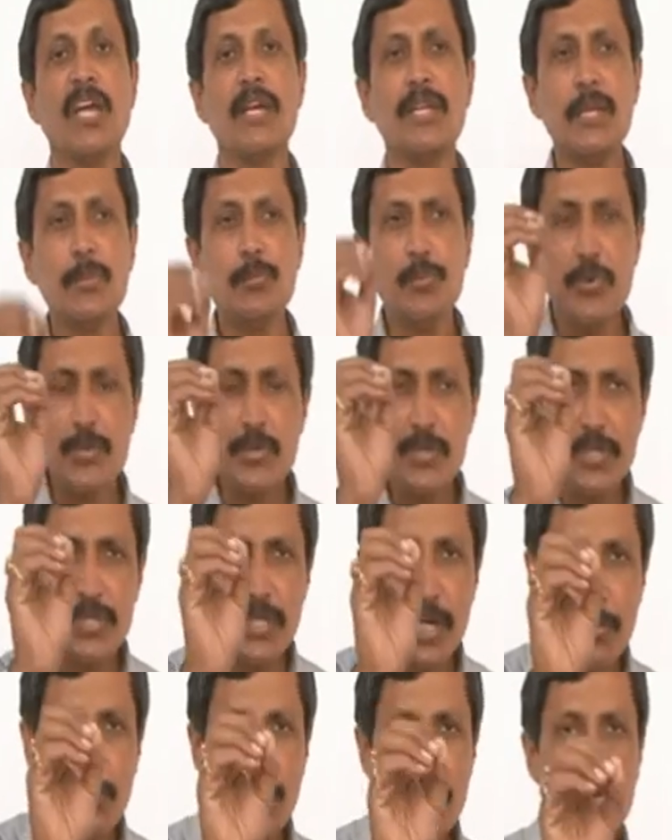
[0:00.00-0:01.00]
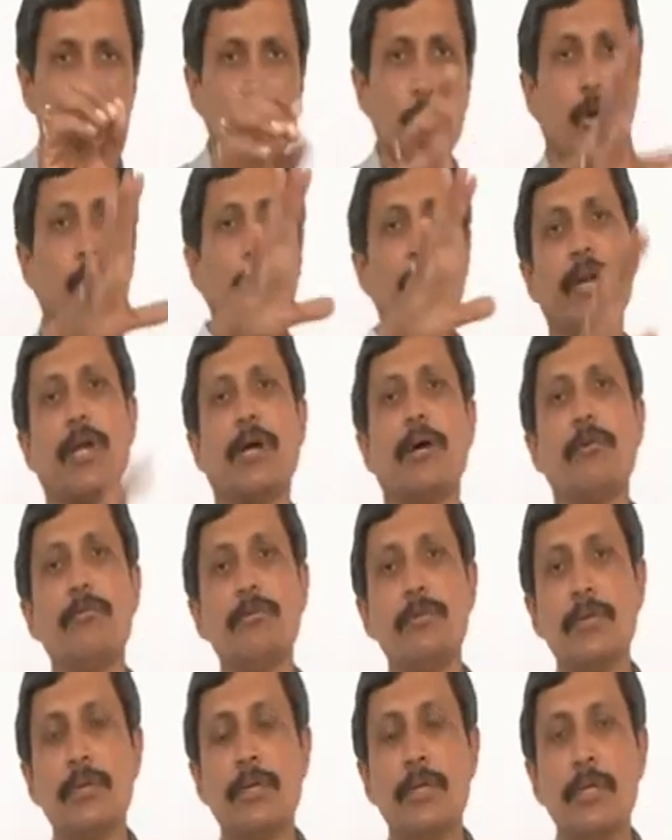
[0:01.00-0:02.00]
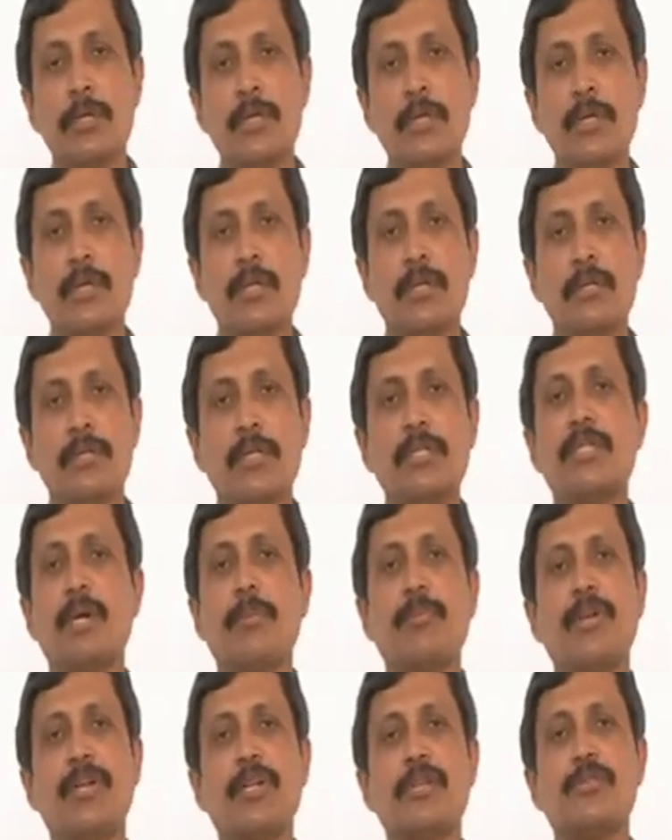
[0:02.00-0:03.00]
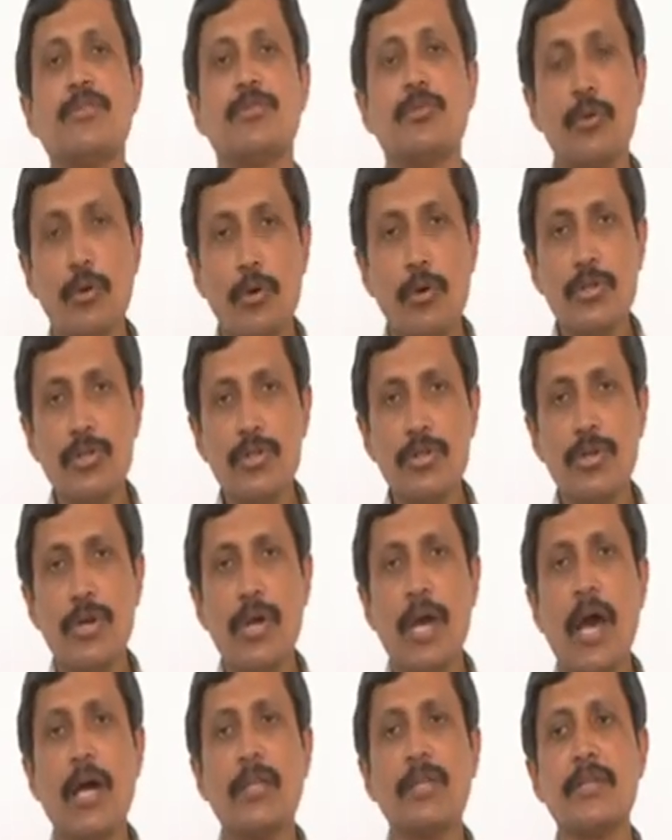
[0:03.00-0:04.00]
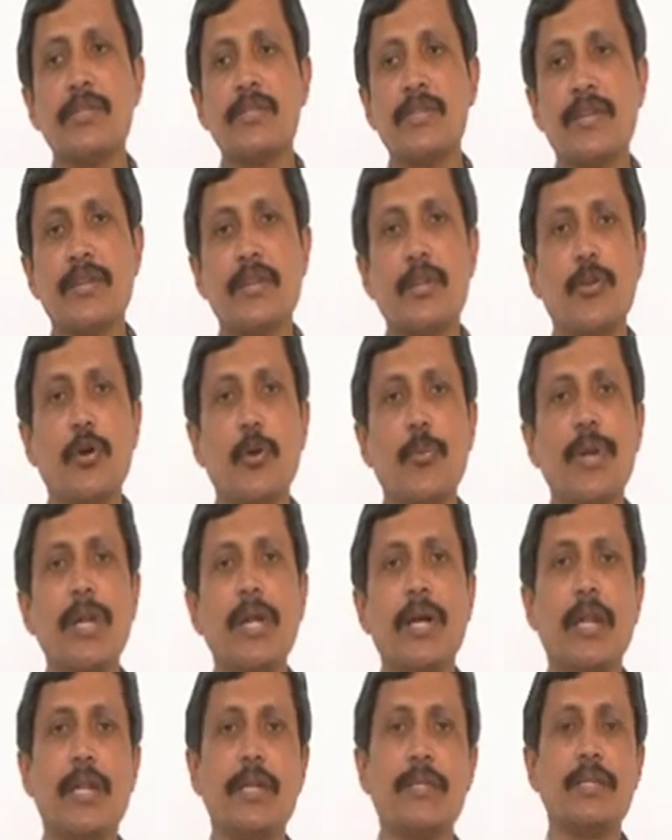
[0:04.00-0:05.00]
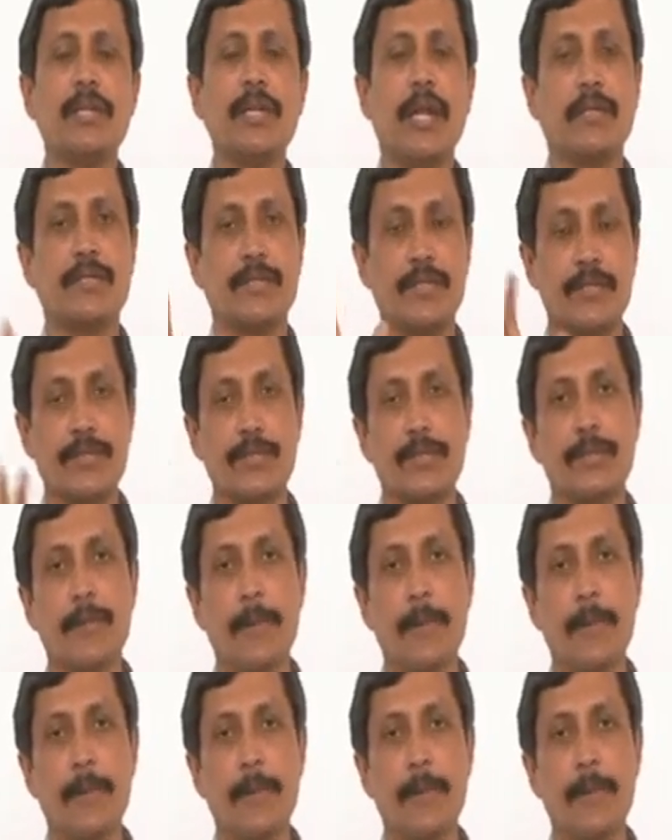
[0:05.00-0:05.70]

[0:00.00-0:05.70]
deposit the amount to the government account, the chapter is closed and the central government collects the taxes.